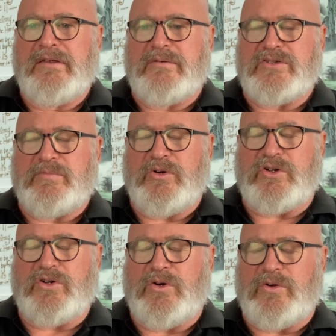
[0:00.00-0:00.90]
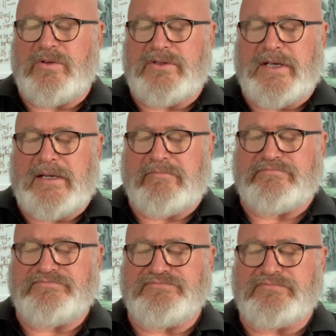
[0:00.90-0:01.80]
there was a book called
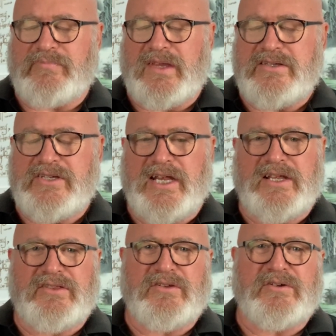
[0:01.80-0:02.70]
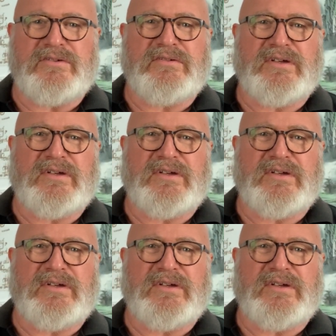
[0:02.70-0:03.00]
Zen and the